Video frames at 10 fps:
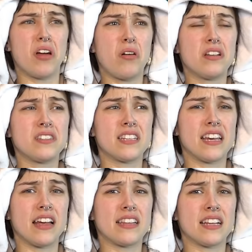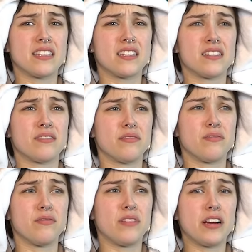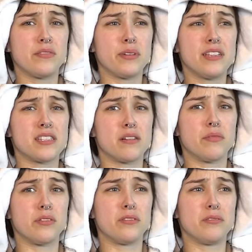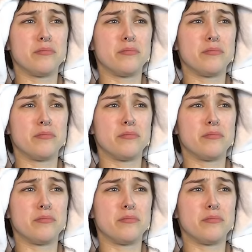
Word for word: Honestly, like that's very reasonable.